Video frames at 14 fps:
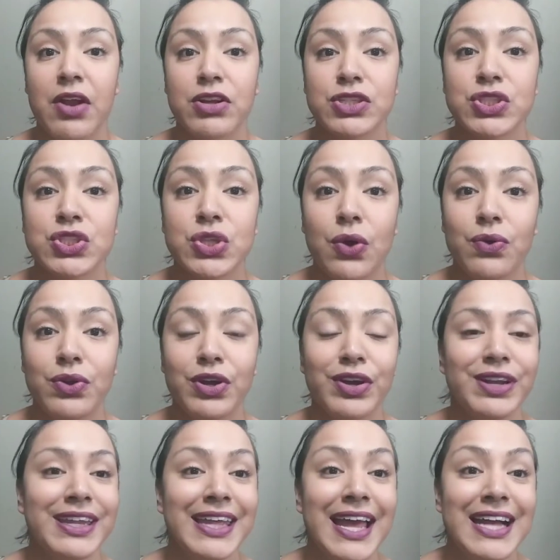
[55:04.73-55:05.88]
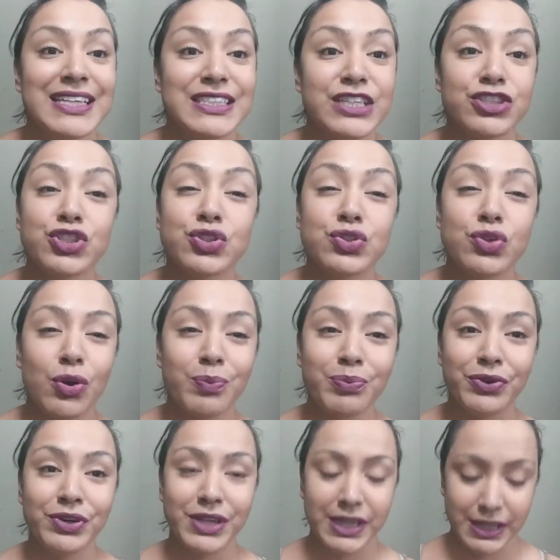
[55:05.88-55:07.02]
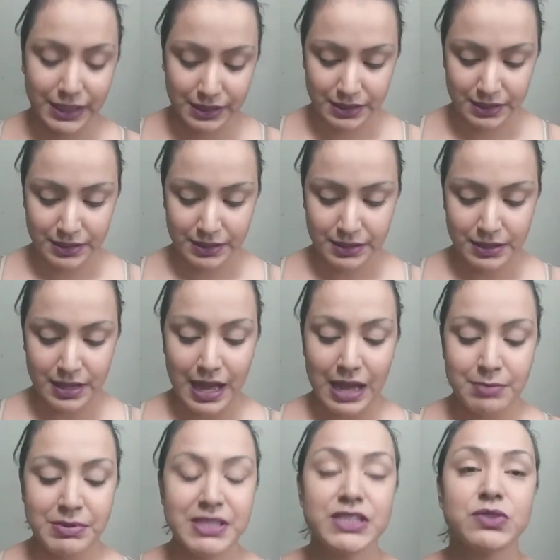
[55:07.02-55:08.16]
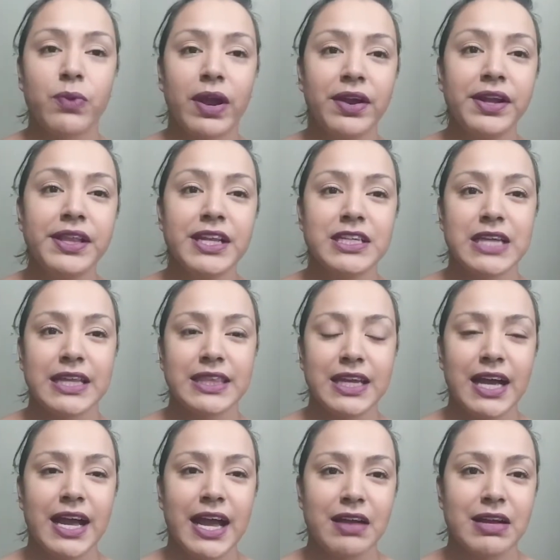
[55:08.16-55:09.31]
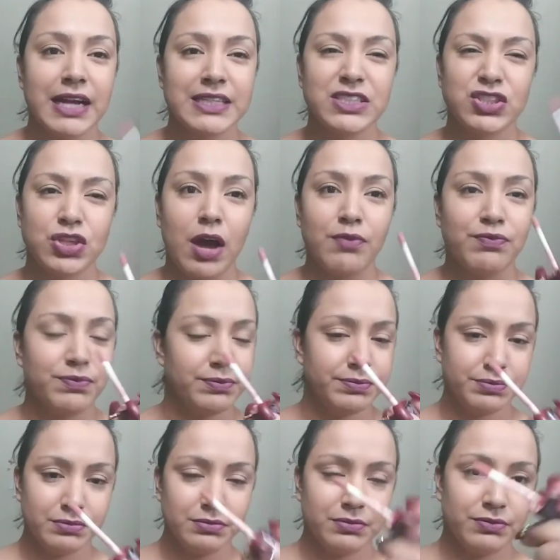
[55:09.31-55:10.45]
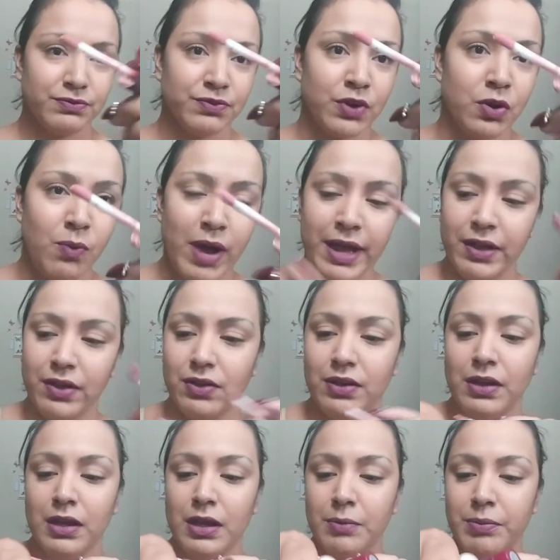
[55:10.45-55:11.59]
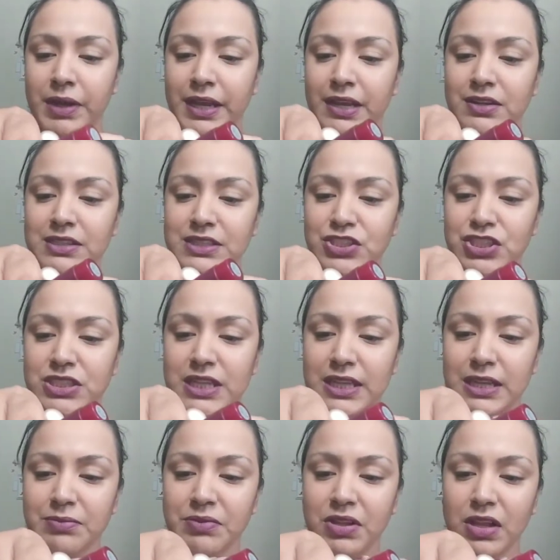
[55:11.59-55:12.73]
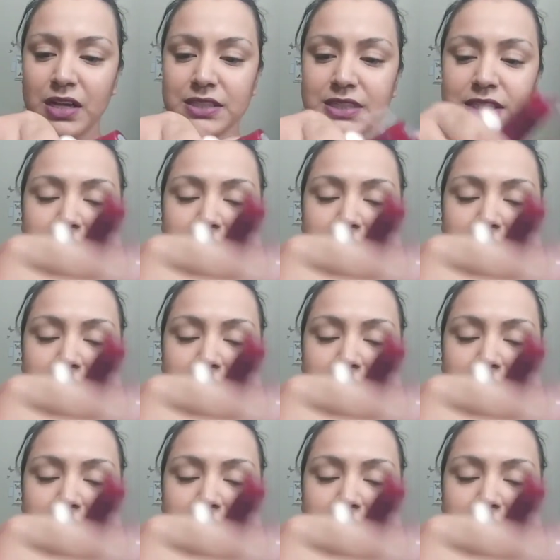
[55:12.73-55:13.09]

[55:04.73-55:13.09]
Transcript: so good. Yes, they're so pretty. I miss wearing these. I think I had I stopped for a while. But here's just a lip gloss. It's